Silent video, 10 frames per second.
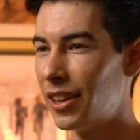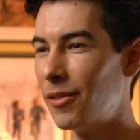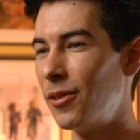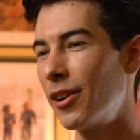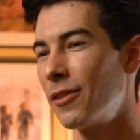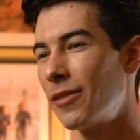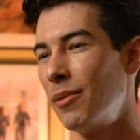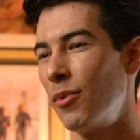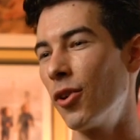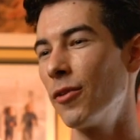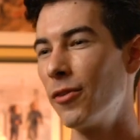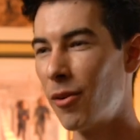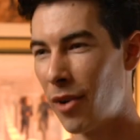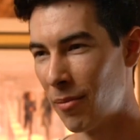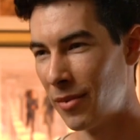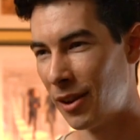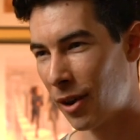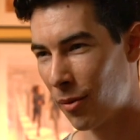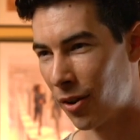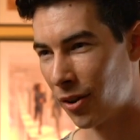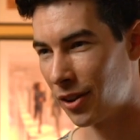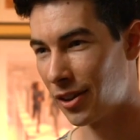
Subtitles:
If you want to find more info about me and my work,